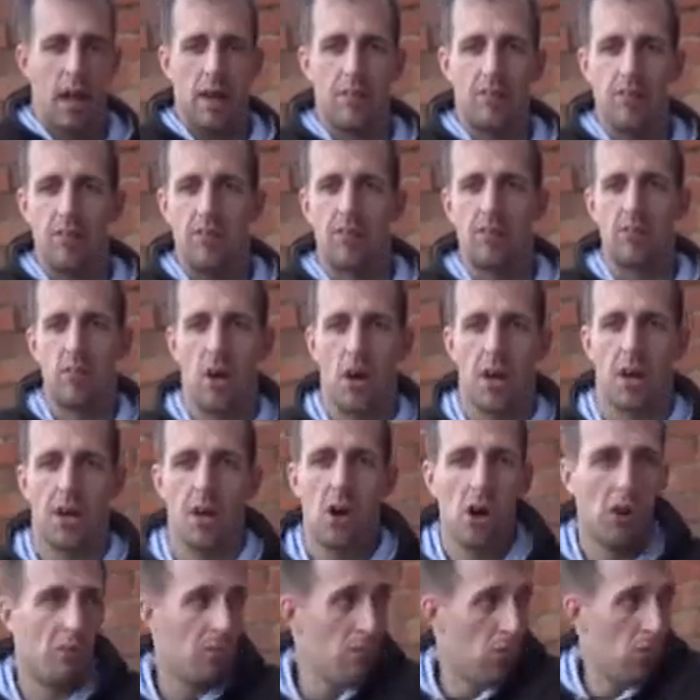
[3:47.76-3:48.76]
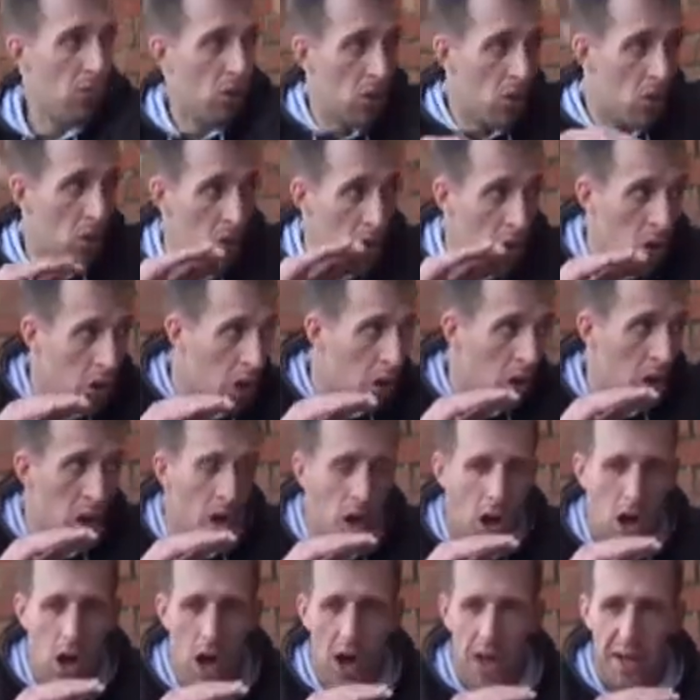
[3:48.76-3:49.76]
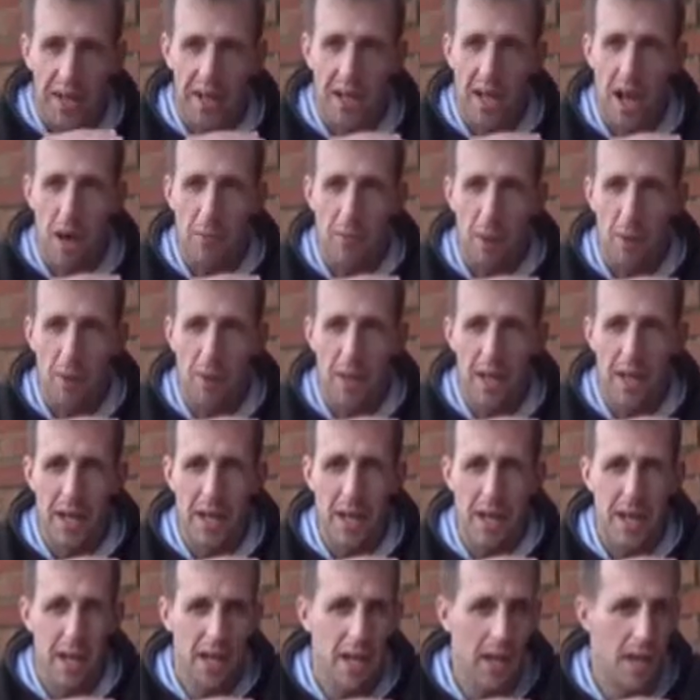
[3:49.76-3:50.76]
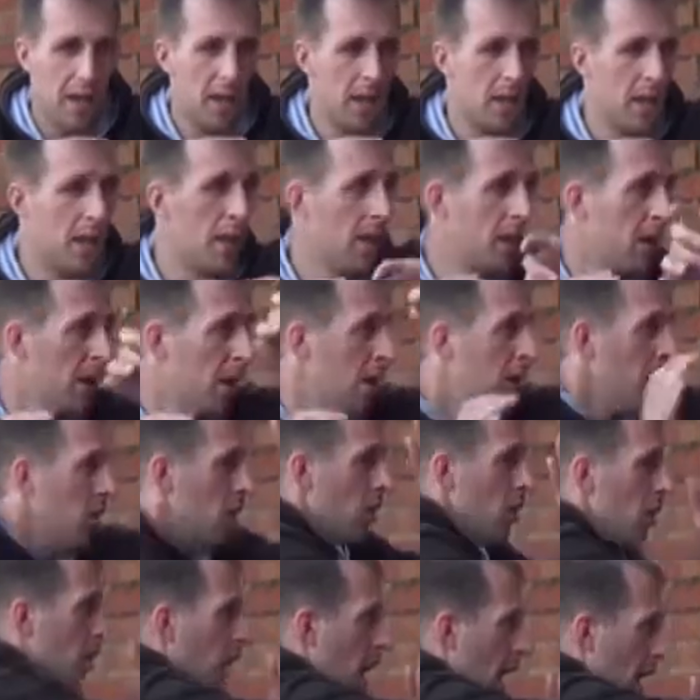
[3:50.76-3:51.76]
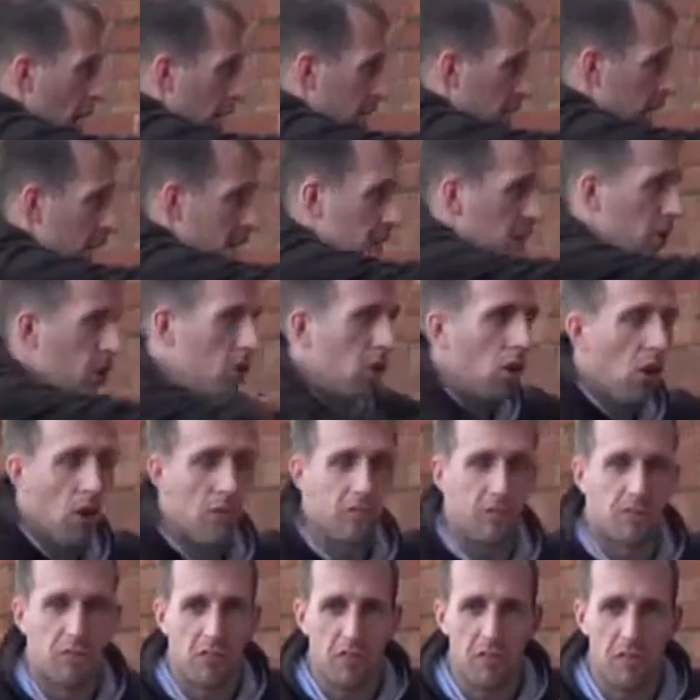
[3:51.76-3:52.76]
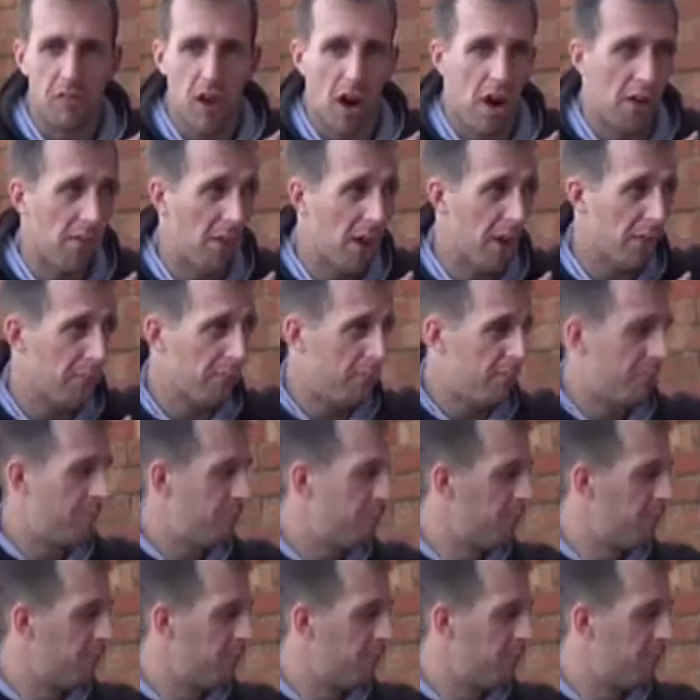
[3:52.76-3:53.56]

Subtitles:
as he's side on, I can elbow in here and then obviously fire out.